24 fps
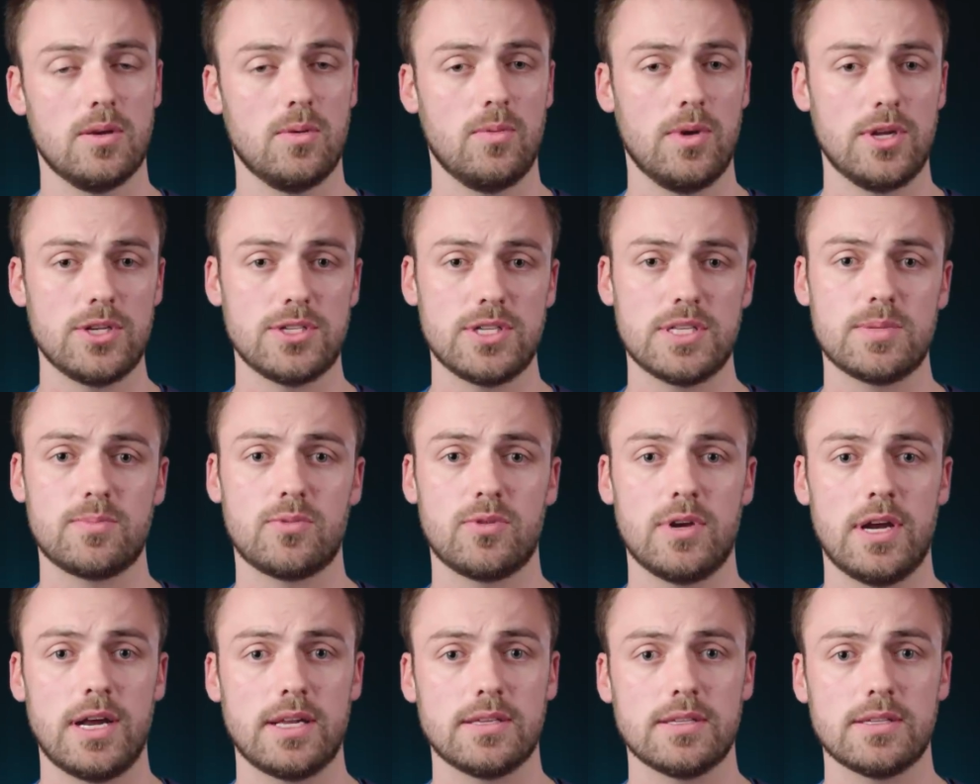when she's
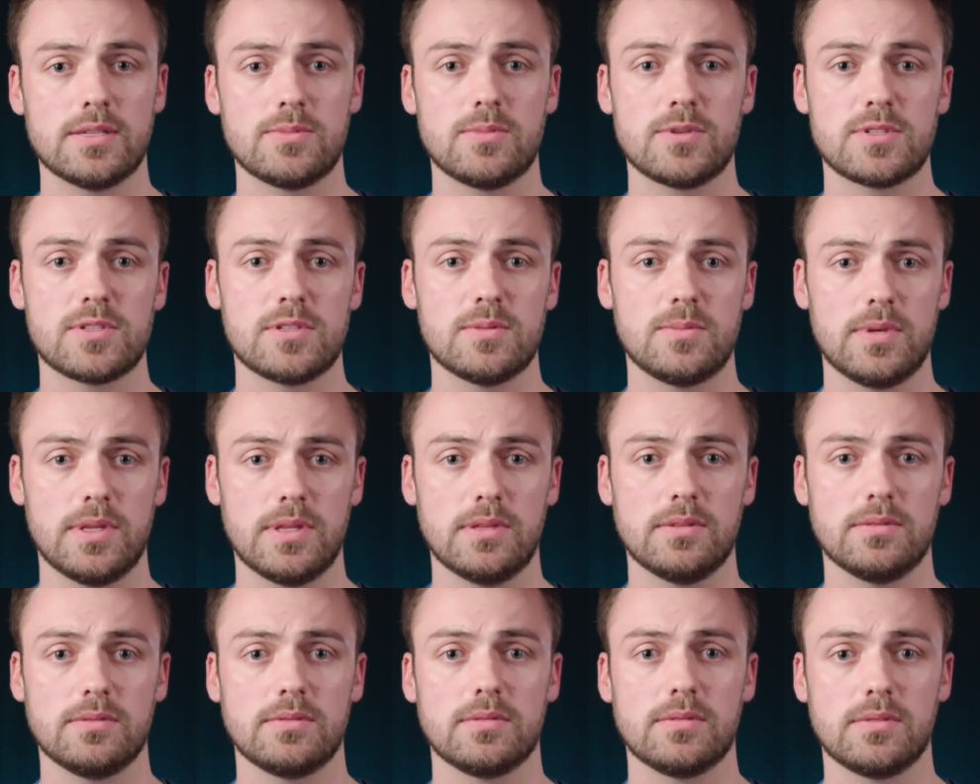pregnant must have been